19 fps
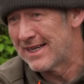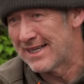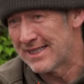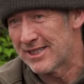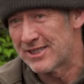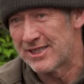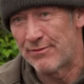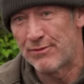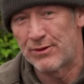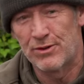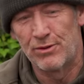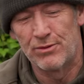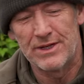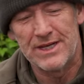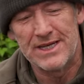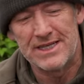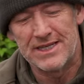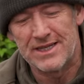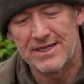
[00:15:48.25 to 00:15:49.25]
and it's a difficult
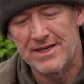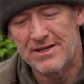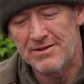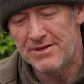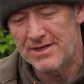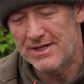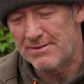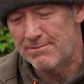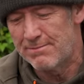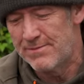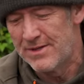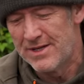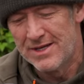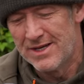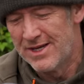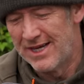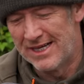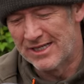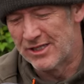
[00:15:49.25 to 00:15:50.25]
lake, you know.
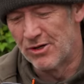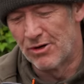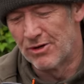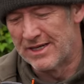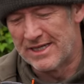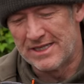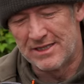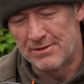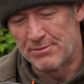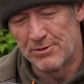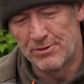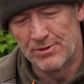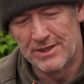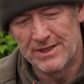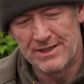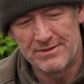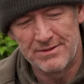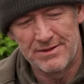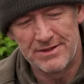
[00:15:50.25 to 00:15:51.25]
It's not an easy
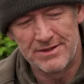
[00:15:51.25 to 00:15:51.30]
water.